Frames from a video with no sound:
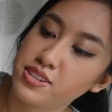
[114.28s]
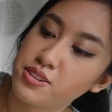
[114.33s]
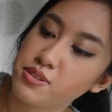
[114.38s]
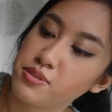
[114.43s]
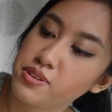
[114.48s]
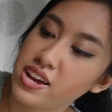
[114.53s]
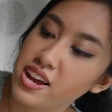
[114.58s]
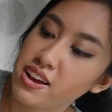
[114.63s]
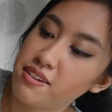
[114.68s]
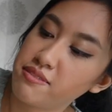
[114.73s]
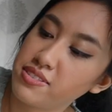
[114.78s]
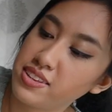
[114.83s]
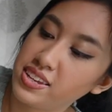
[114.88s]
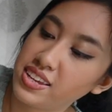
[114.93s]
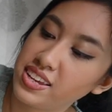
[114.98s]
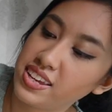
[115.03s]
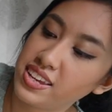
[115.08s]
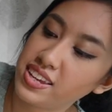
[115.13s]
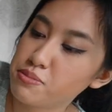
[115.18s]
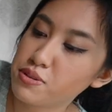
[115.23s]
So we have
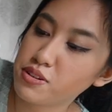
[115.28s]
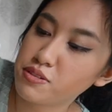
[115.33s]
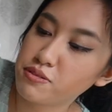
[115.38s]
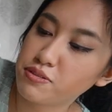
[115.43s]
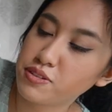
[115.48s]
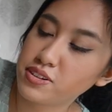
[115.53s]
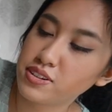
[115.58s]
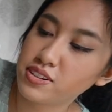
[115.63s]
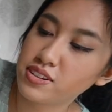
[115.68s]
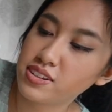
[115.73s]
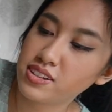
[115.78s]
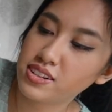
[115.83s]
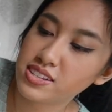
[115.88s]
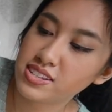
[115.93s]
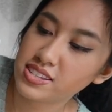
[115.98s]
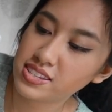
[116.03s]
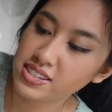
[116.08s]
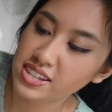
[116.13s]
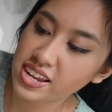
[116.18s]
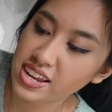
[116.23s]
the beautiful
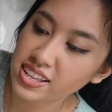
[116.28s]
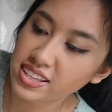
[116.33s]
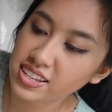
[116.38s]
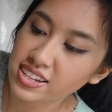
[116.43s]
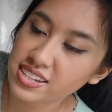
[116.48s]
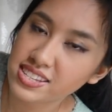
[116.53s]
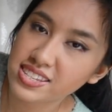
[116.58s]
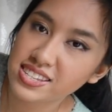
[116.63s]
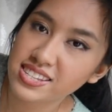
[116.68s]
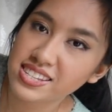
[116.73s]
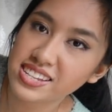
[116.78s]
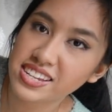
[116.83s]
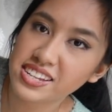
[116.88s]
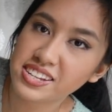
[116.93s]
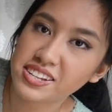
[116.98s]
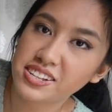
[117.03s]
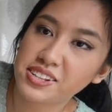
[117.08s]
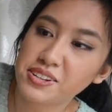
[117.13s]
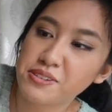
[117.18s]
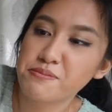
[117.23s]
stainless
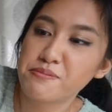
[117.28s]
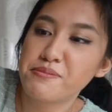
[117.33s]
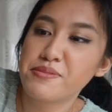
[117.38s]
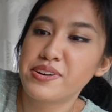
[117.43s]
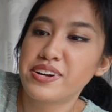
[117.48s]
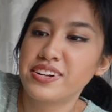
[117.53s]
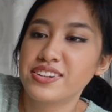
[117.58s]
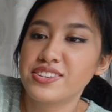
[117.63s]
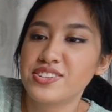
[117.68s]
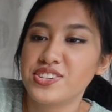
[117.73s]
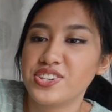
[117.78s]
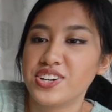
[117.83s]
steel milk